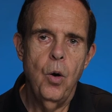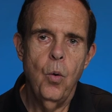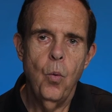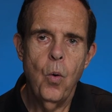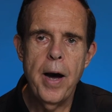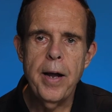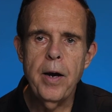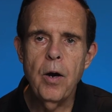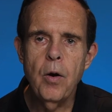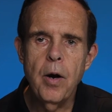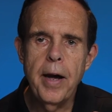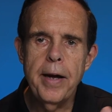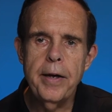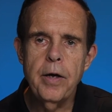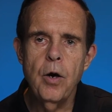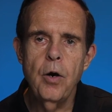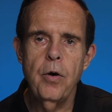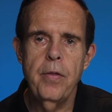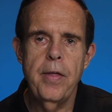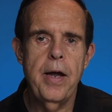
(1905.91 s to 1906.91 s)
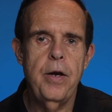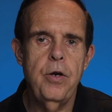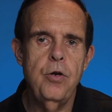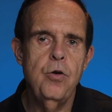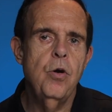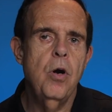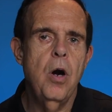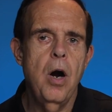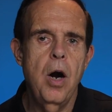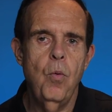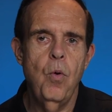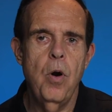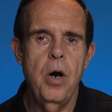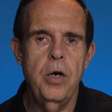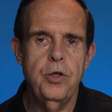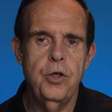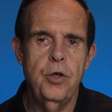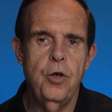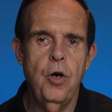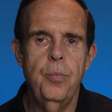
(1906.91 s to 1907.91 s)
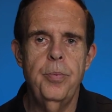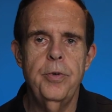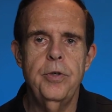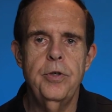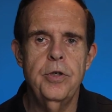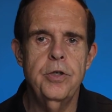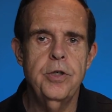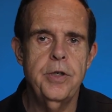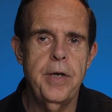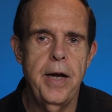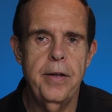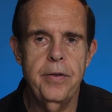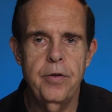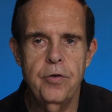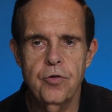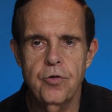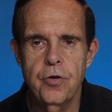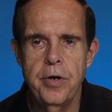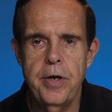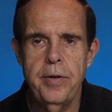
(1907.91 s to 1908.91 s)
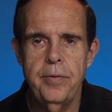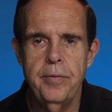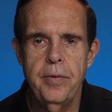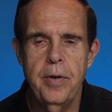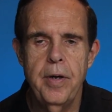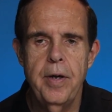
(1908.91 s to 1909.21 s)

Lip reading: Why don't I go to that new car wash that opened just down the street?